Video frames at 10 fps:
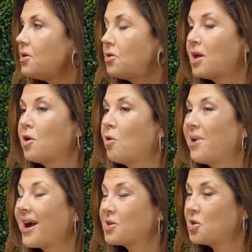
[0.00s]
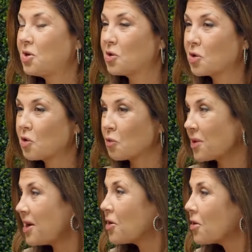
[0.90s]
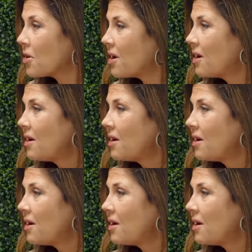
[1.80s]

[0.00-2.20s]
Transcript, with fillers: you can go back to your career,